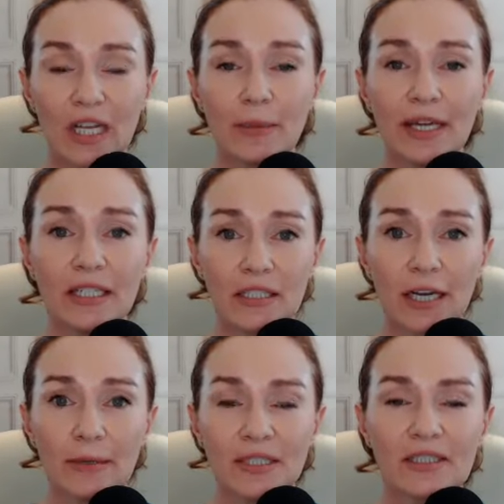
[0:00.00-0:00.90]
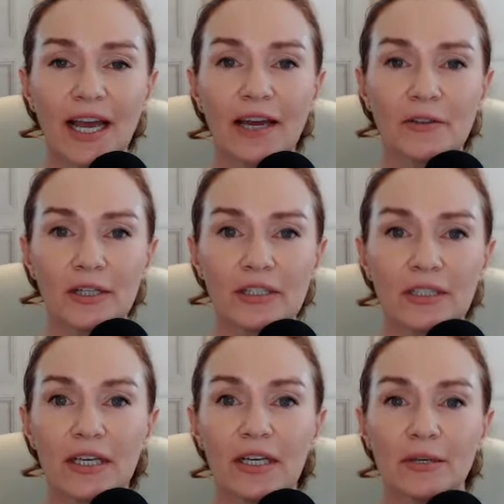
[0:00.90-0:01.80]
And many times as Catholics,
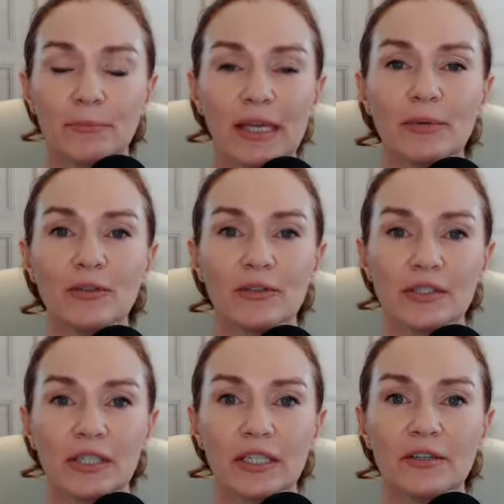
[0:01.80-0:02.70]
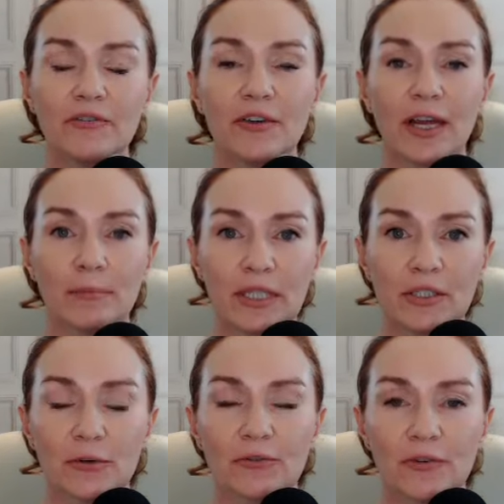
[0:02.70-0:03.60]
maybe you see
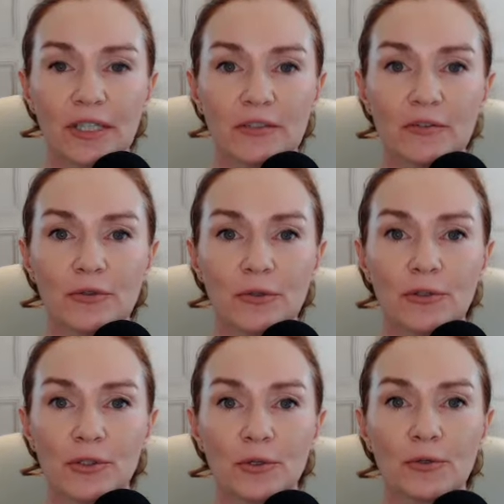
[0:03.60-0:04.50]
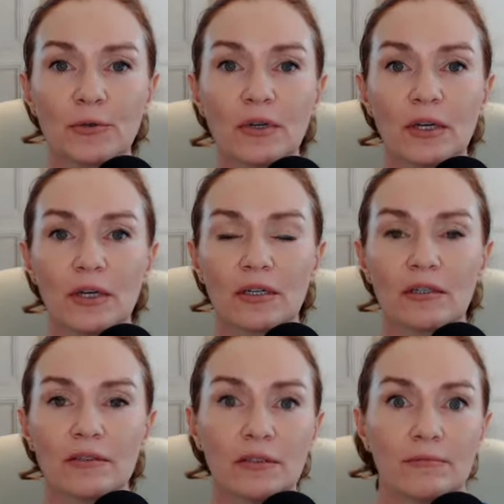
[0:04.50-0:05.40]
families or friends of yours who
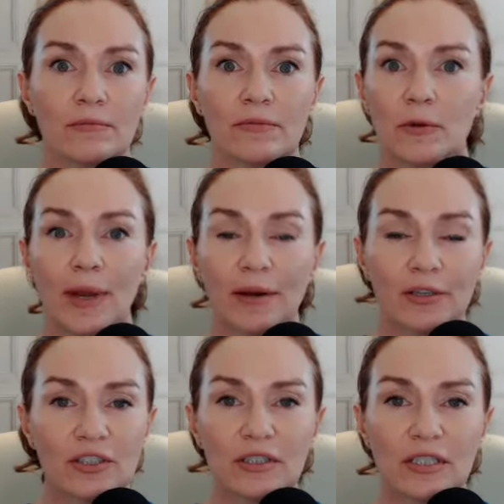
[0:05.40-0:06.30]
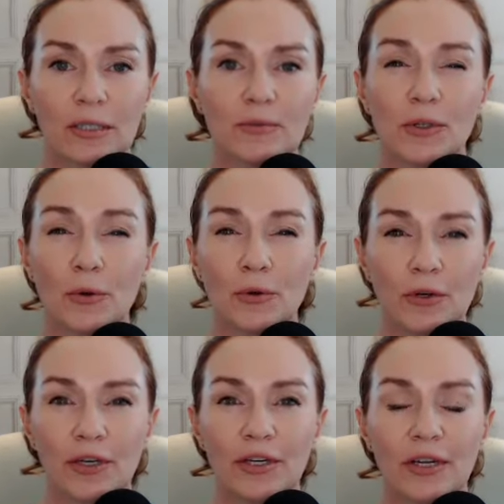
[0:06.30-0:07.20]
their marriages seem so
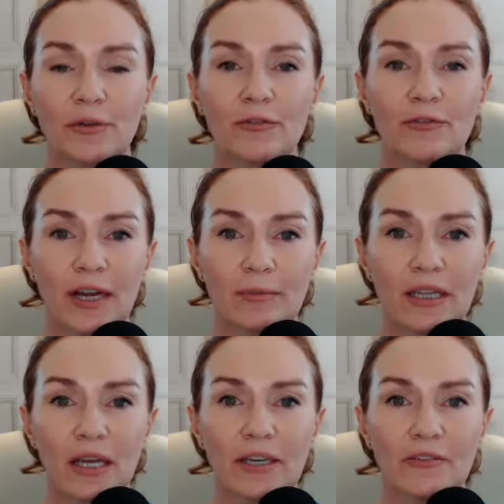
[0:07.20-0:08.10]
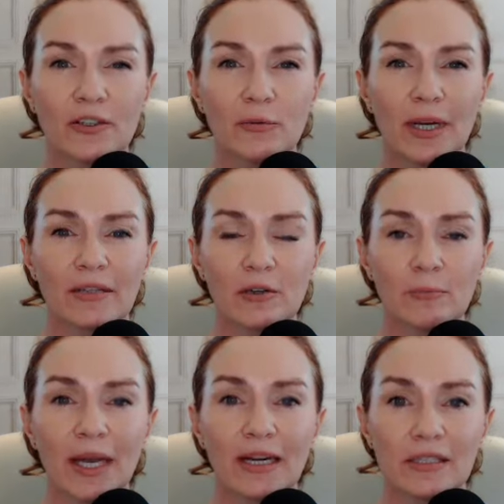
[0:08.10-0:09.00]
good and their family life, and you might look
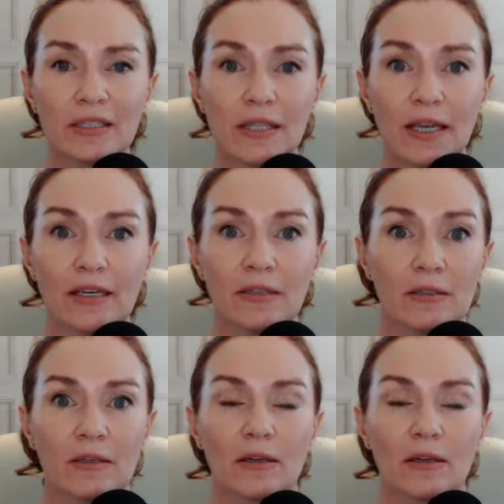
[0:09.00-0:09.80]
back and say,